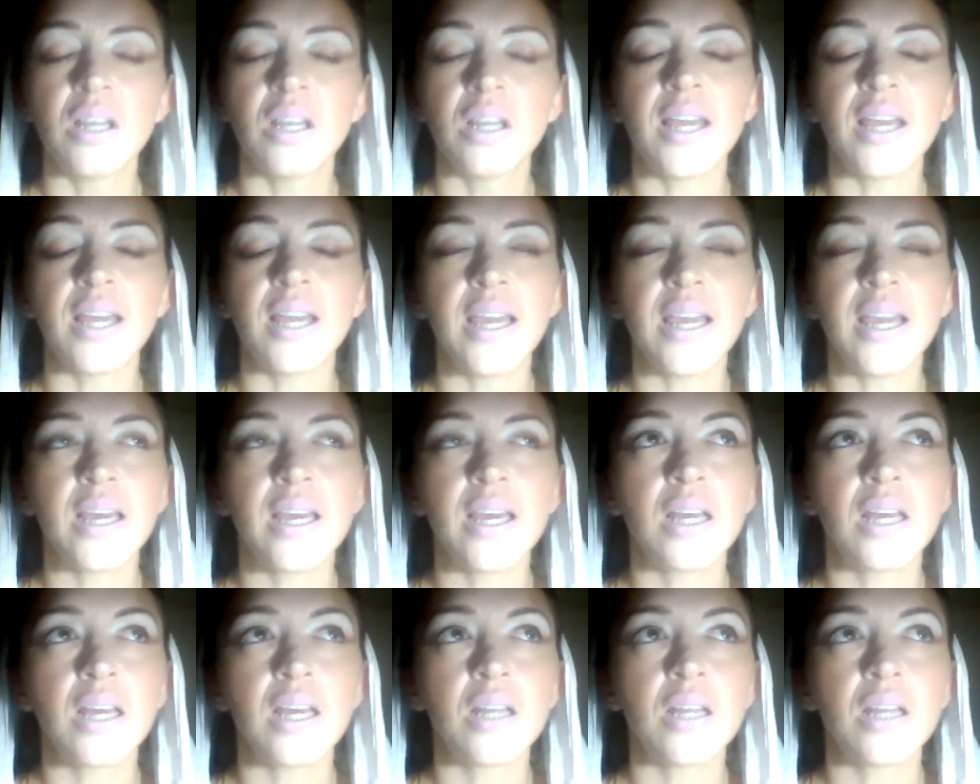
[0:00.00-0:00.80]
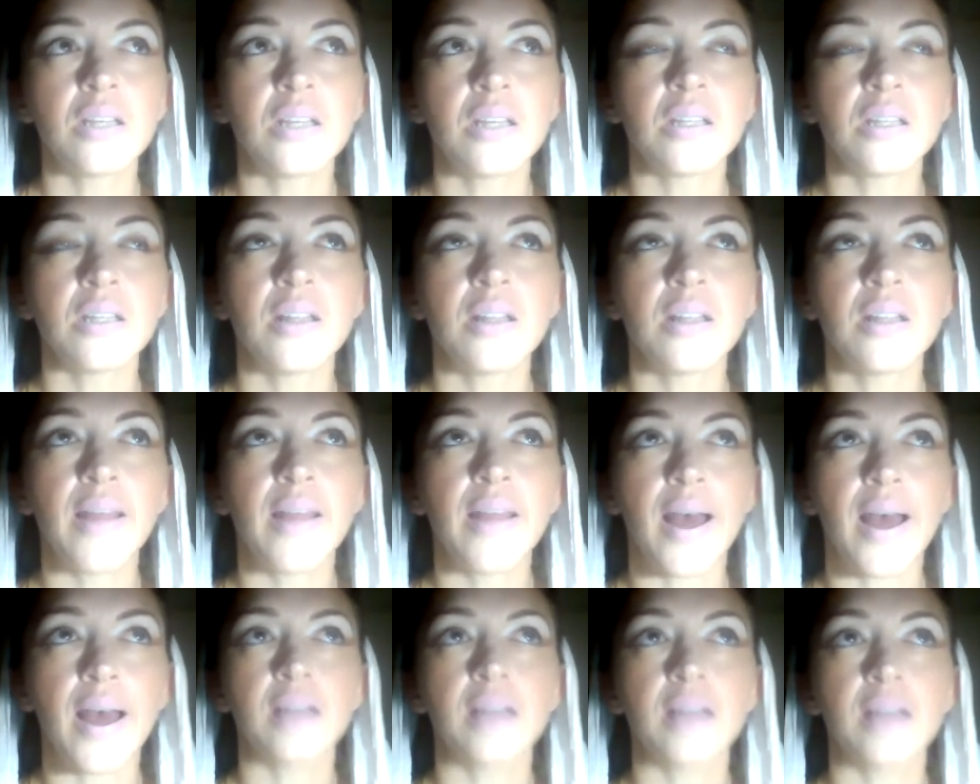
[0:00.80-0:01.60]
And
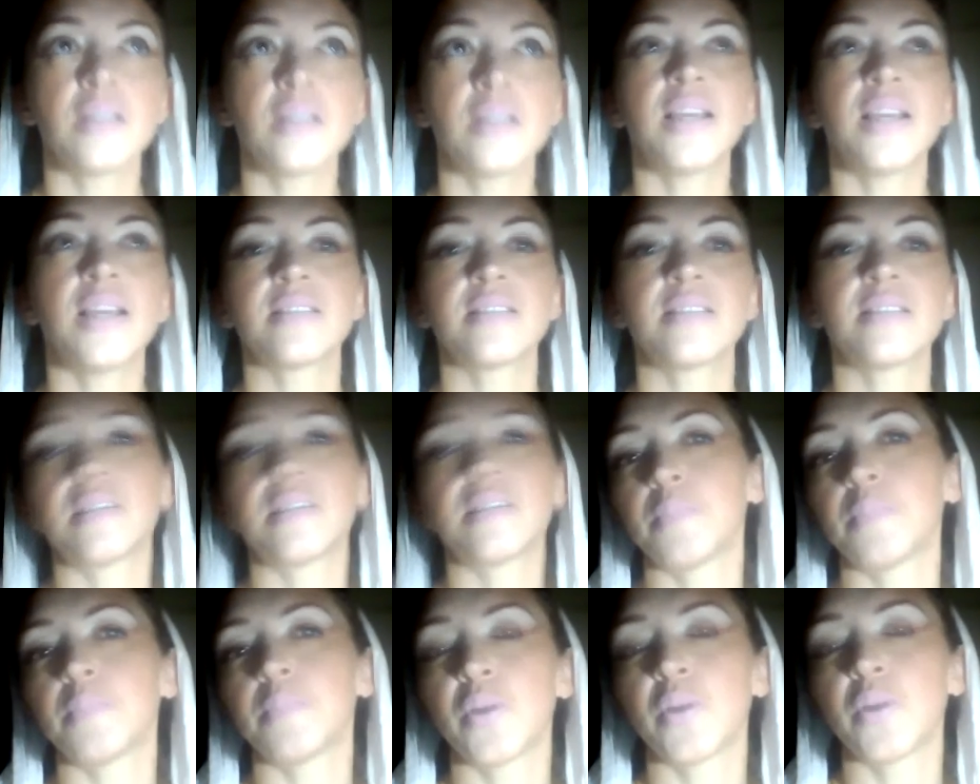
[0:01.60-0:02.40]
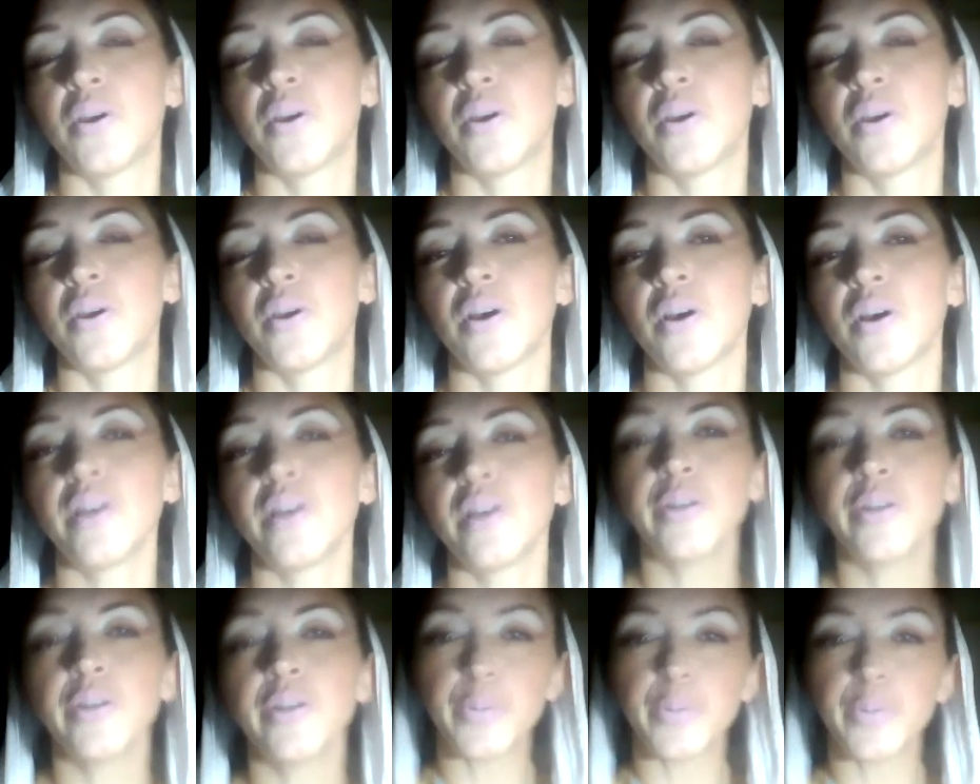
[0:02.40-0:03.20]
that gets them a
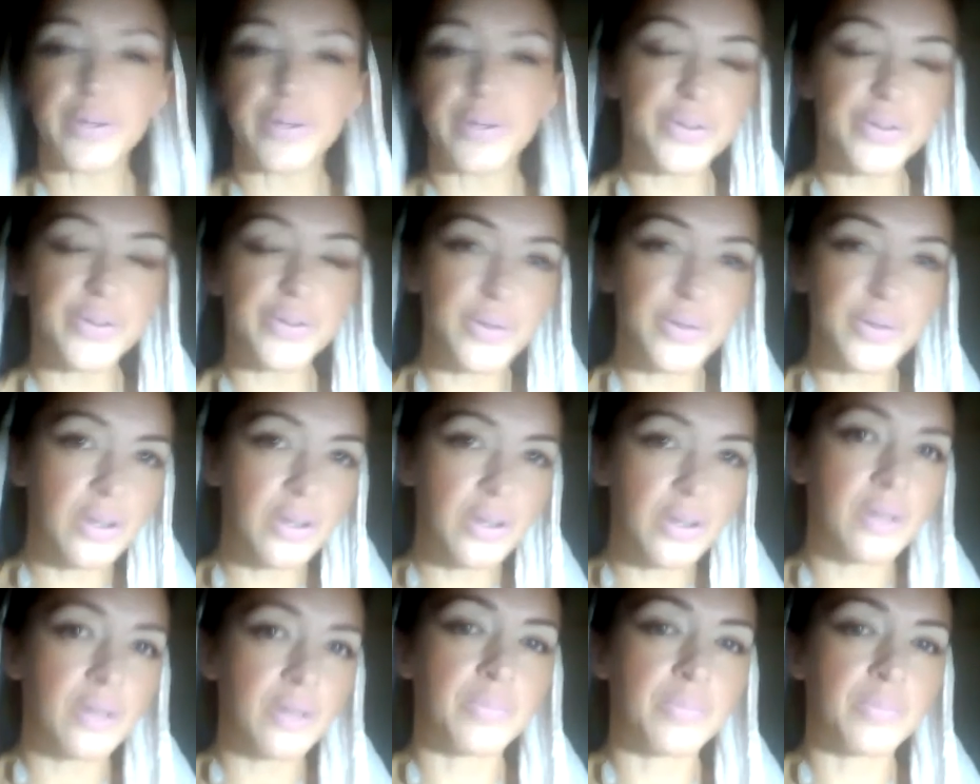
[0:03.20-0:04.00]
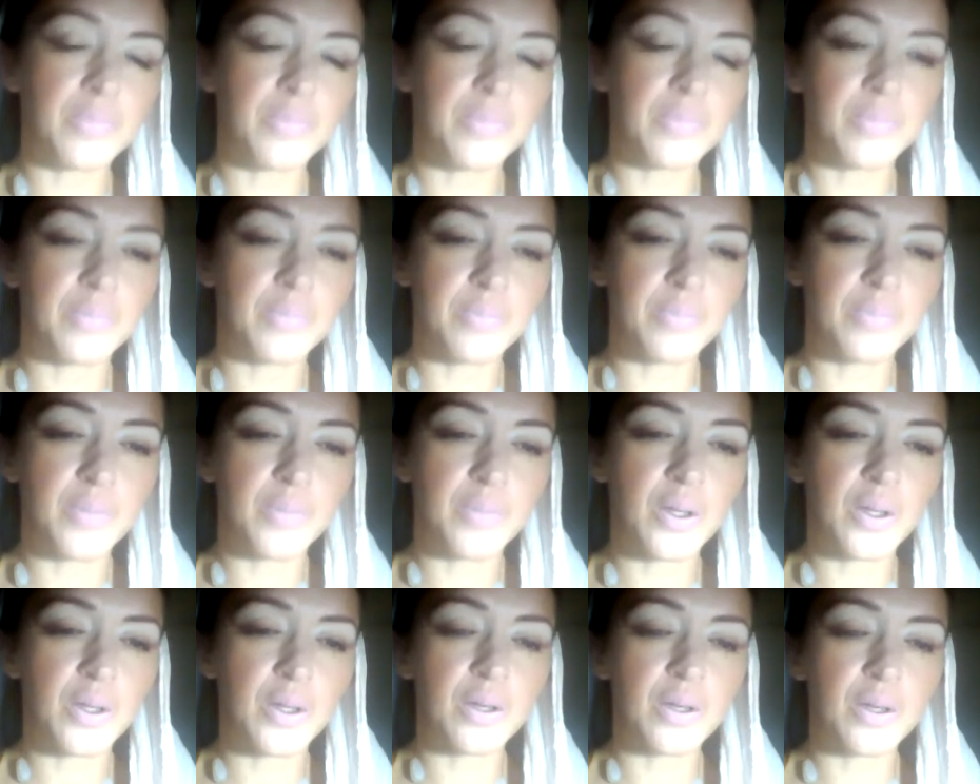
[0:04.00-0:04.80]
little bit
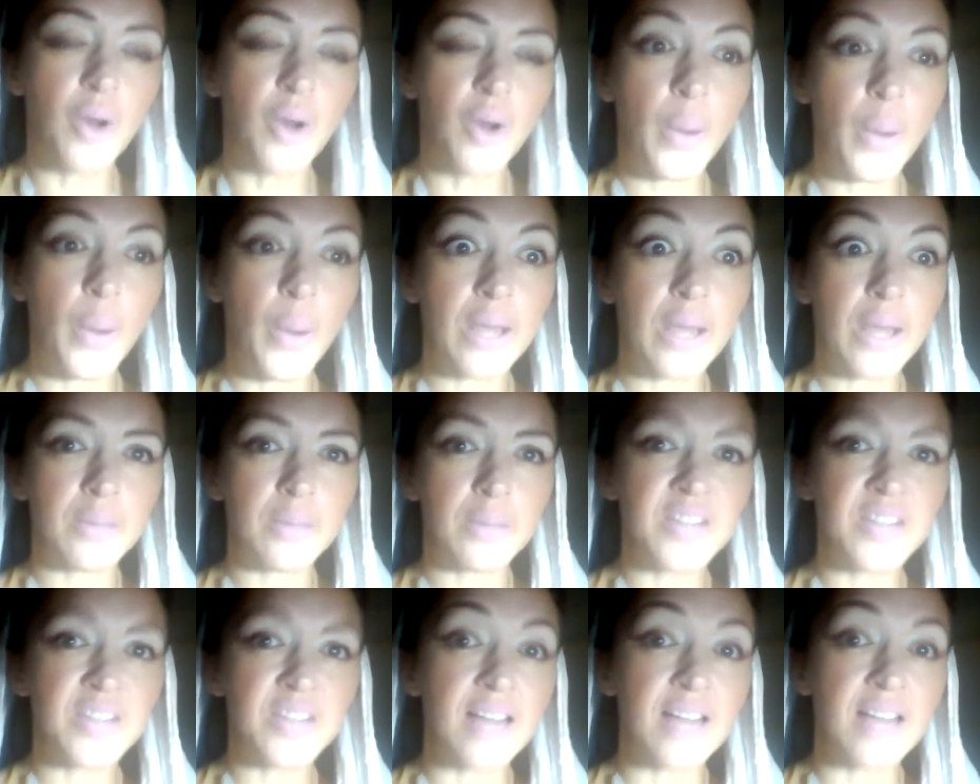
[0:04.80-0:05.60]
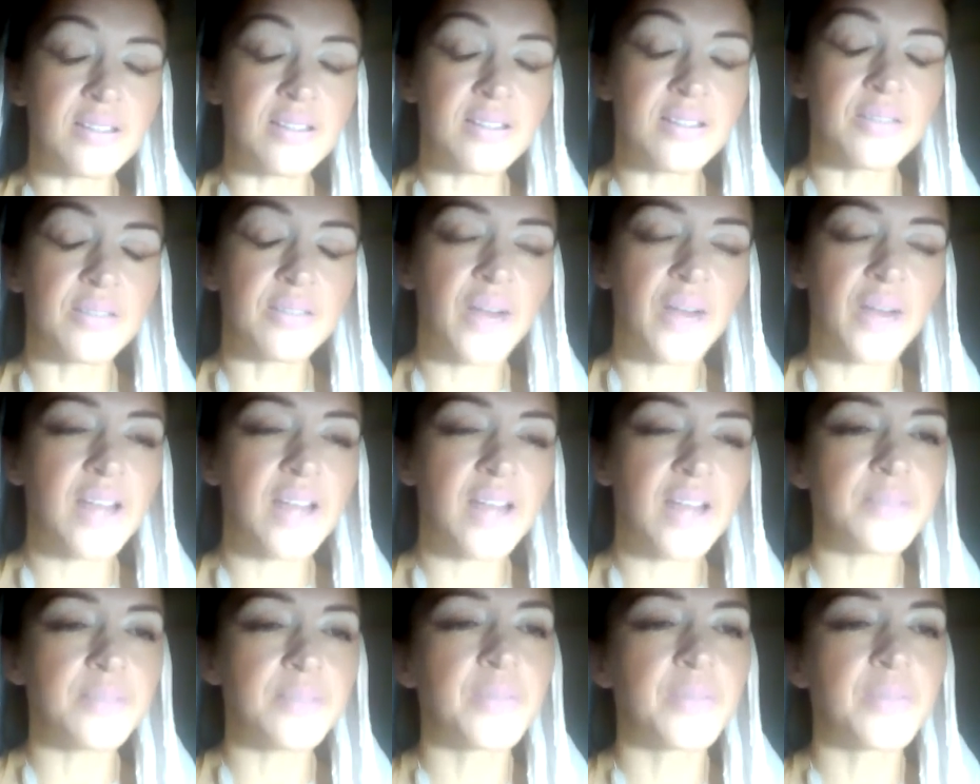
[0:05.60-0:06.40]
going, upset,
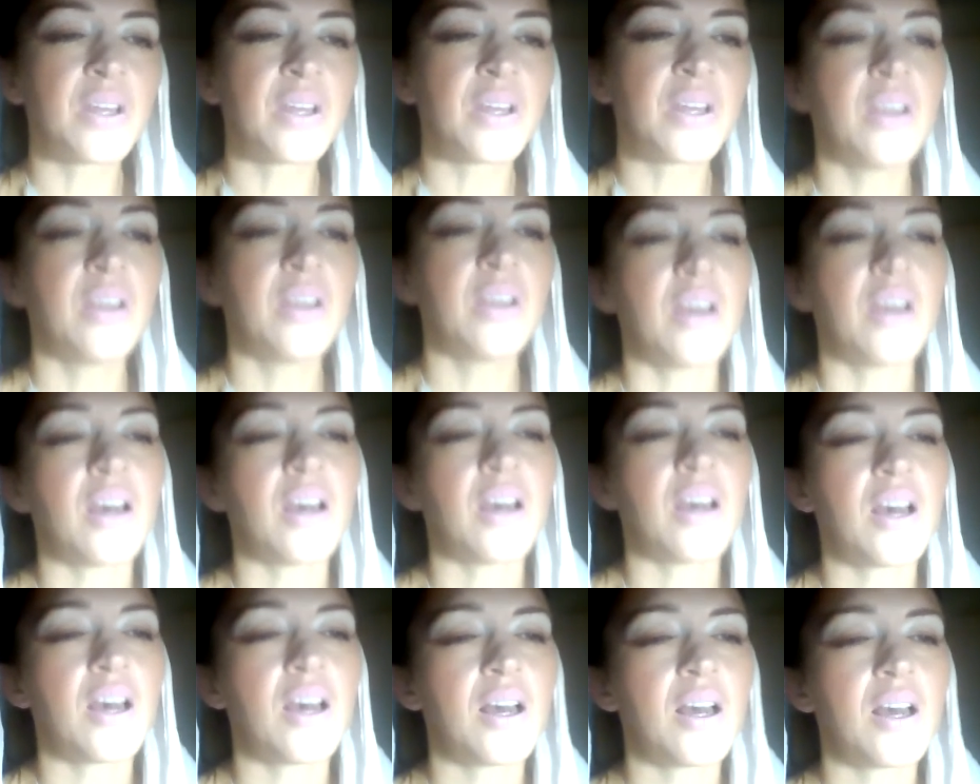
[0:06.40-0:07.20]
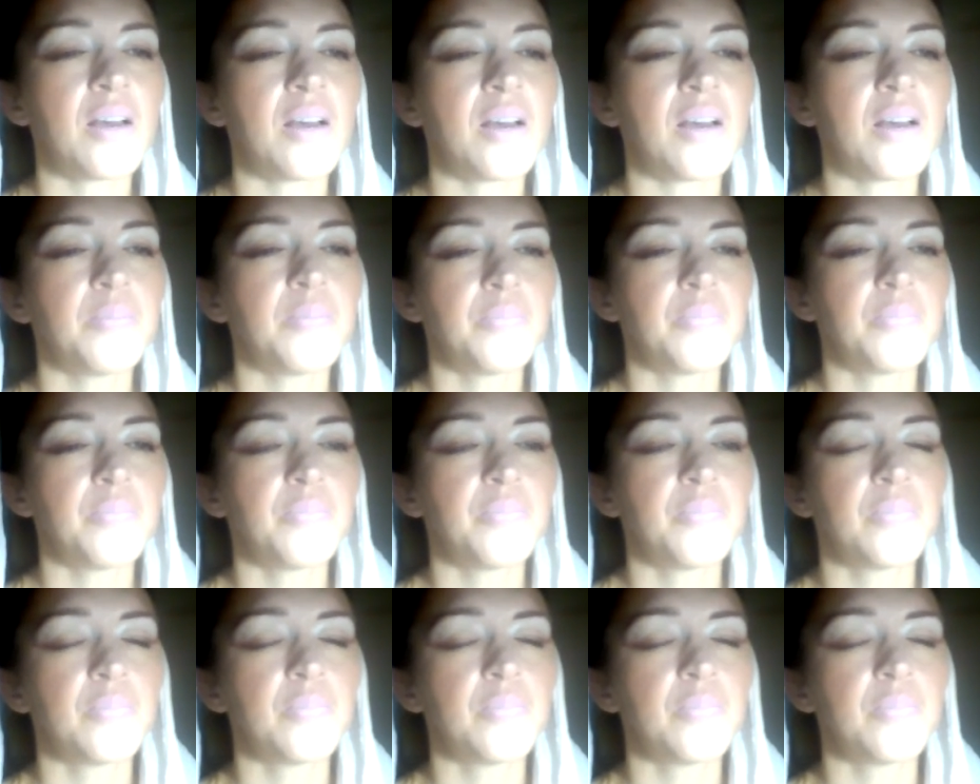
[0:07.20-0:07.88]
right? And